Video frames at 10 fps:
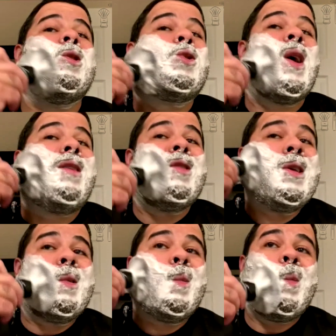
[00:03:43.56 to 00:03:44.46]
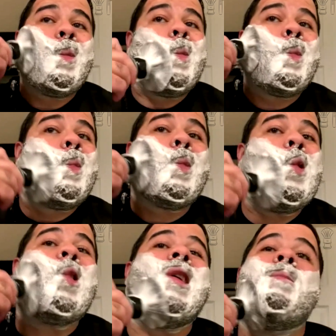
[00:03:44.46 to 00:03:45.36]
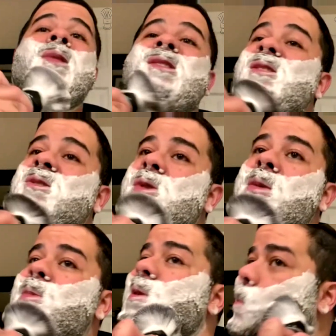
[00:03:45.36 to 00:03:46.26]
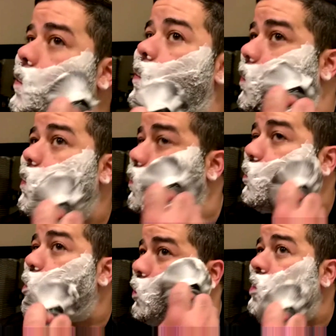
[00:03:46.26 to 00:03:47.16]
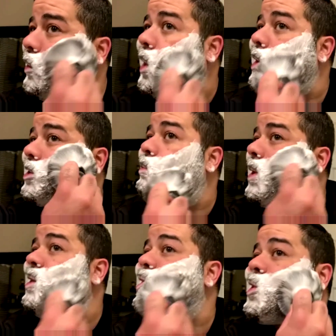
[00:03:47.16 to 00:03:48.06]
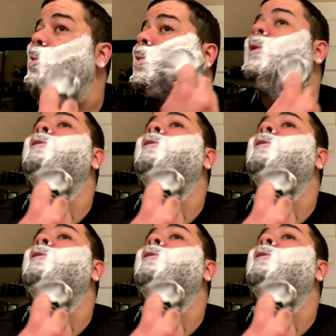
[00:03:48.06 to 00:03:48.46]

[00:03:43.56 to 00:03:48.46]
you're traveling, you're on that business trip and don't have a lot of space in your,